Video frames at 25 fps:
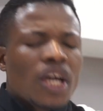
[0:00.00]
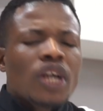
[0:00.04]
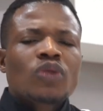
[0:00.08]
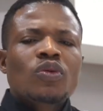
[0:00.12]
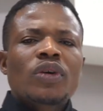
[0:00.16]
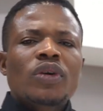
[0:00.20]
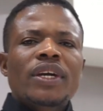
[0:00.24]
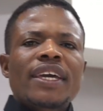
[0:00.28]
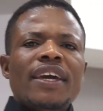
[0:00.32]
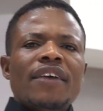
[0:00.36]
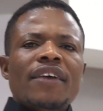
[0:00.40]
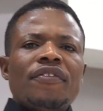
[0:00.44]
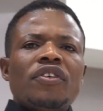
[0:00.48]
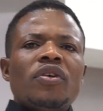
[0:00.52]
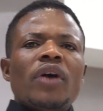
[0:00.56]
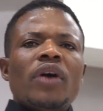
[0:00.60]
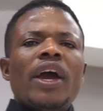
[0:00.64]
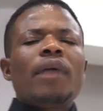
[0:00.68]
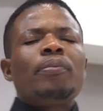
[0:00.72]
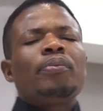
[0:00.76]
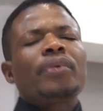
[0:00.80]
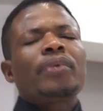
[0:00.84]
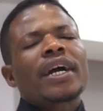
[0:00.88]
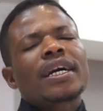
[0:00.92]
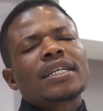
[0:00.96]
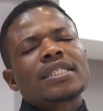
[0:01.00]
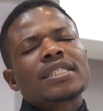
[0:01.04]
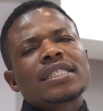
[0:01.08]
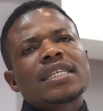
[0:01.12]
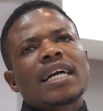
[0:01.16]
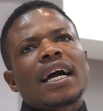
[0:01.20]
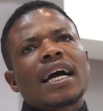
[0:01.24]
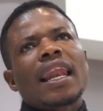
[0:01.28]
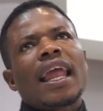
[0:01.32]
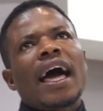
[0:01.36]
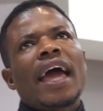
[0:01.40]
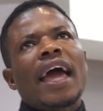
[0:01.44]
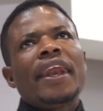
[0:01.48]
To give you a
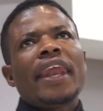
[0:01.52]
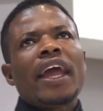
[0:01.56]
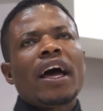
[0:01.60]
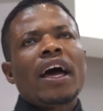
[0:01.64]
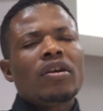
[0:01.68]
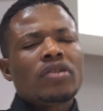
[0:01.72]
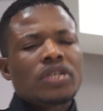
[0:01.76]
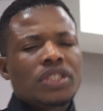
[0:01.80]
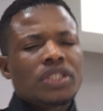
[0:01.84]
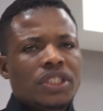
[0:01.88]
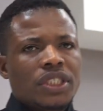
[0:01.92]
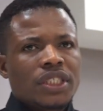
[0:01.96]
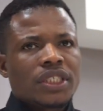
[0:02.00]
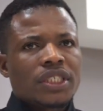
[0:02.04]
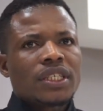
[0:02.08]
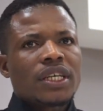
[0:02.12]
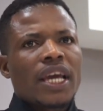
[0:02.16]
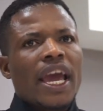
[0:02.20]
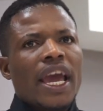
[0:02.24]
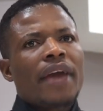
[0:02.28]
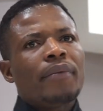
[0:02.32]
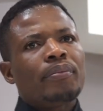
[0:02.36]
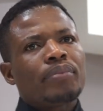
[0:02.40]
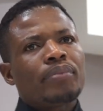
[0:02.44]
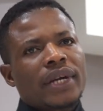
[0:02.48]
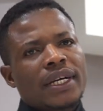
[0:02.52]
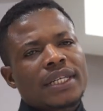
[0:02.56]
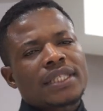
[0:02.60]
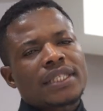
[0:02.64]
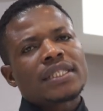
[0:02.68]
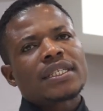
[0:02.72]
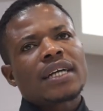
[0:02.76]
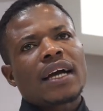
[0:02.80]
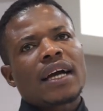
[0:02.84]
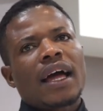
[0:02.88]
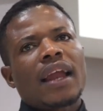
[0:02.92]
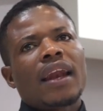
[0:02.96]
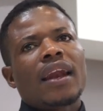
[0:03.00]
practical analogy and
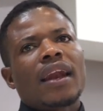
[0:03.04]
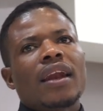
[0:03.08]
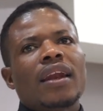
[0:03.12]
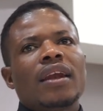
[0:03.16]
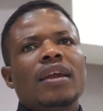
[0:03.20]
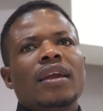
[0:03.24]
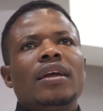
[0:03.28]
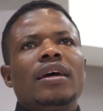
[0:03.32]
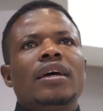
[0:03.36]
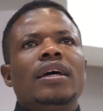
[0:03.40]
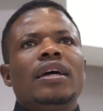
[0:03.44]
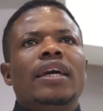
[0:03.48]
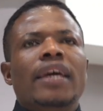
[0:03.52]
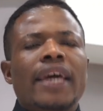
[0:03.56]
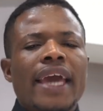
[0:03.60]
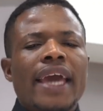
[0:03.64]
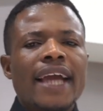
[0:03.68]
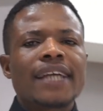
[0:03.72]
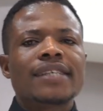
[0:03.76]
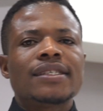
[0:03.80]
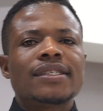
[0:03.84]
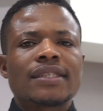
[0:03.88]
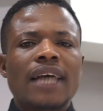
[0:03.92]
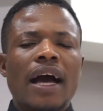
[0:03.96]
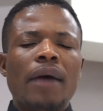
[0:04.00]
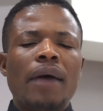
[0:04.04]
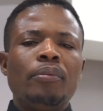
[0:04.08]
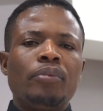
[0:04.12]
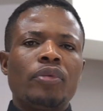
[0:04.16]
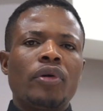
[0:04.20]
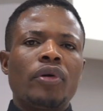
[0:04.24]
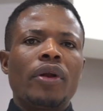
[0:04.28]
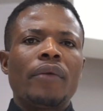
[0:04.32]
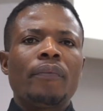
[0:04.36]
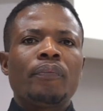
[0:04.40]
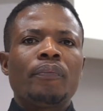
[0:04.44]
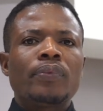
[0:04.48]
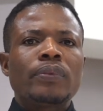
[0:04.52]
practical
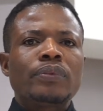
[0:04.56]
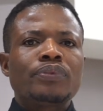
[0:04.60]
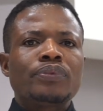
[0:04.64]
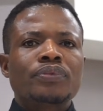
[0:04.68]
example,